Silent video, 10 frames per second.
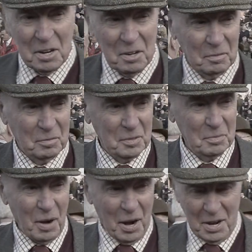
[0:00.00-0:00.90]
The former
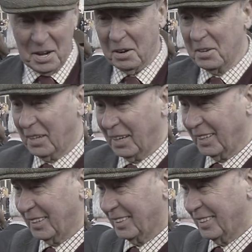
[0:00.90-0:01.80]
bricklayer laid the
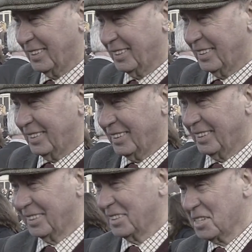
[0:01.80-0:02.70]
foundations for a
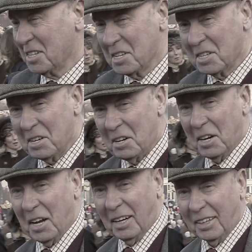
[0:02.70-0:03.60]
burgeoning racing
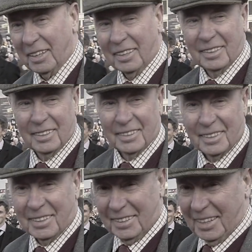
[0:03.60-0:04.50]
empire in
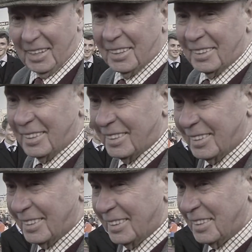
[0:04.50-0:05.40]
1985,
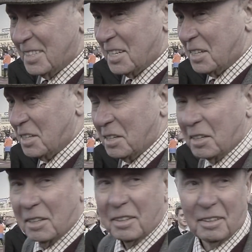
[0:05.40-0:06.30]
with his
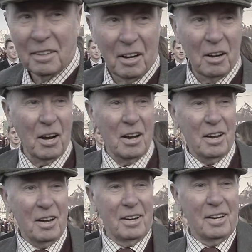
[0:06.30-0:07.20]
first winner coming at
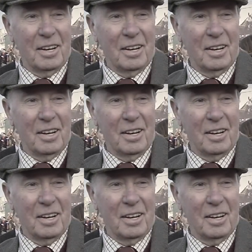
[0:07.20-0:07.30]
Bath for